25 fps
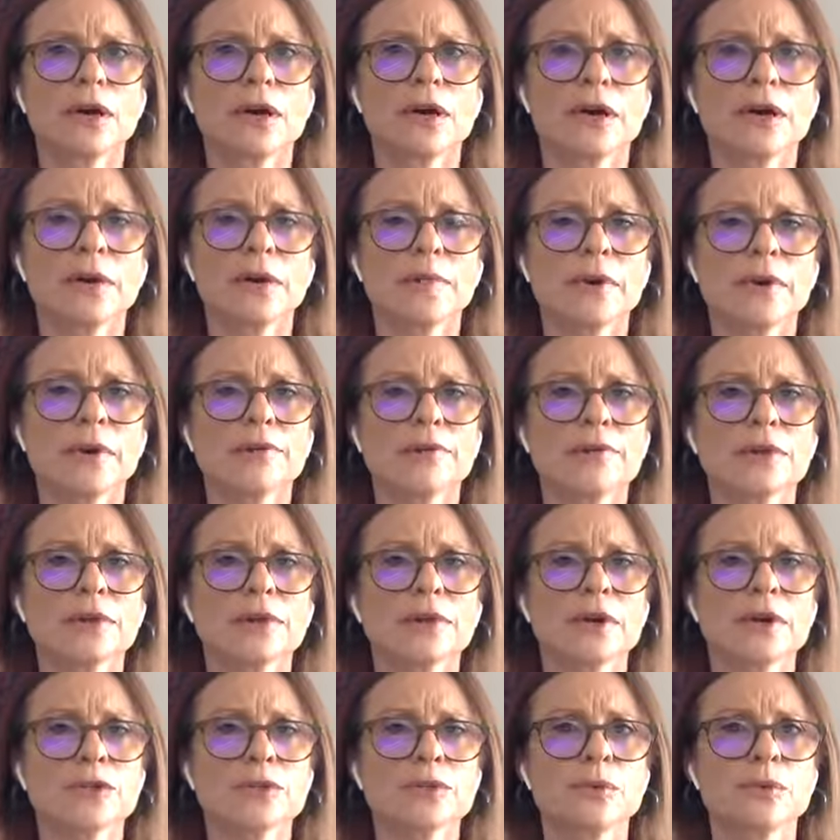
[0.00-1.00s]
of
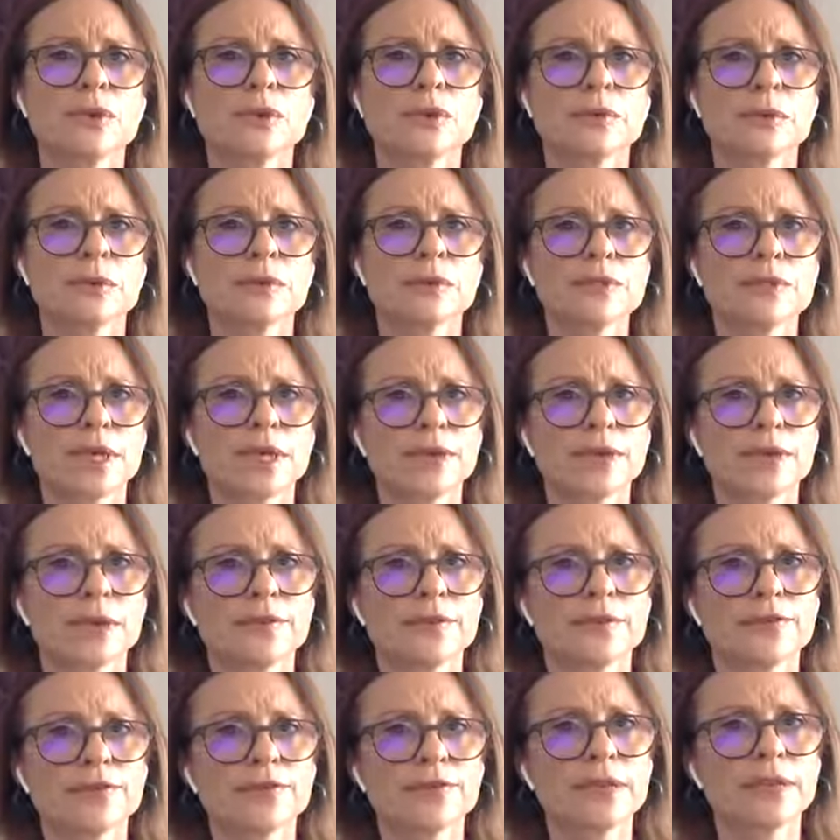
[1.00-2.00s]
the loss, whether it was
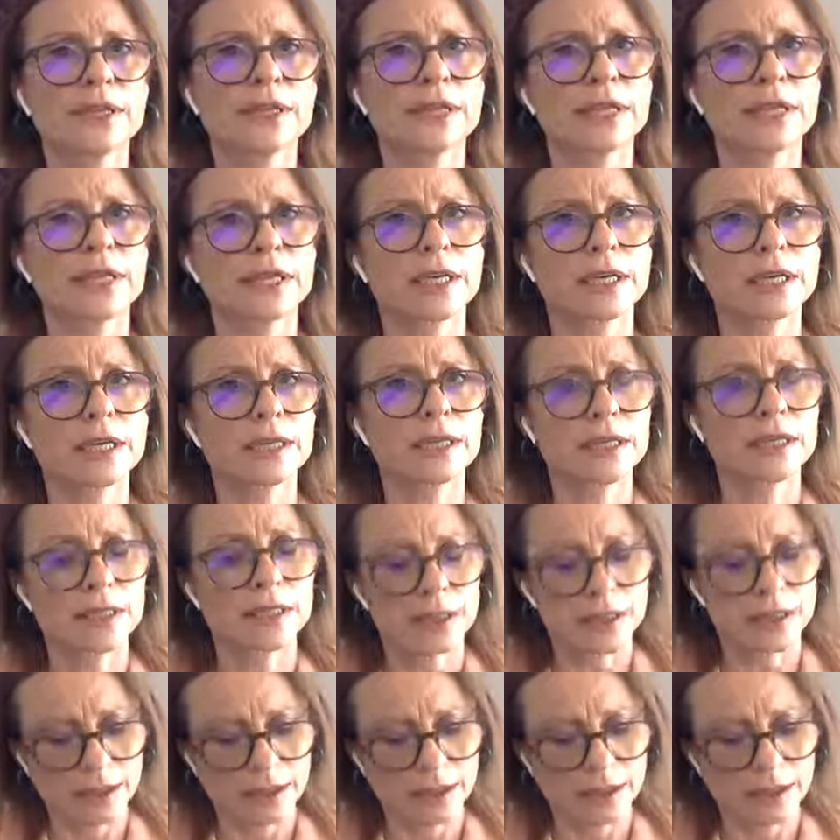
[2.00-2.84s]
a friendly